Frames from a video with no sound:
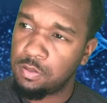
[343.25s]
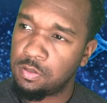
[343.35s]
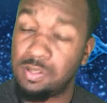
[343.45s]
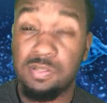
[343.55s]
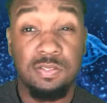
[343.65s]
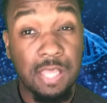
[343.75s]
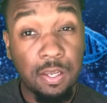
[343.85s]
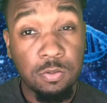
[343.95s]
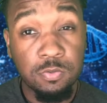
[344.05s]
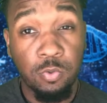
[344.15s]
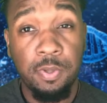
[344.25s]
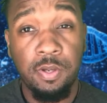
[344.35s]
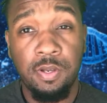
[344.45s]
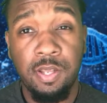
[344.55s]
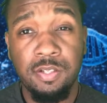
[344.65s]
Does cycles
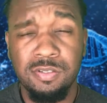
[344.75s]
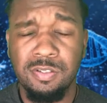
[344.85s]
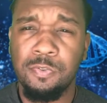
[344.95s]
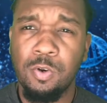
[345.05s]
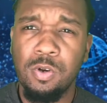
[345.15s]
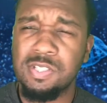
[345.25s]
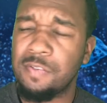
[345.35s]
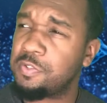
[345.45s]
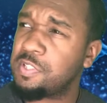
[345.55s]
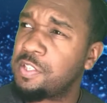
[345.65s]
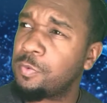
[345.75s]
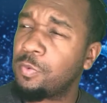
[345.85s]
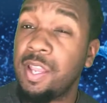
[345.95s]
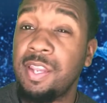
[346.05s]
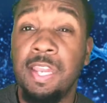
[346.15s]
appear in nature? Of course. Have you seen the rain?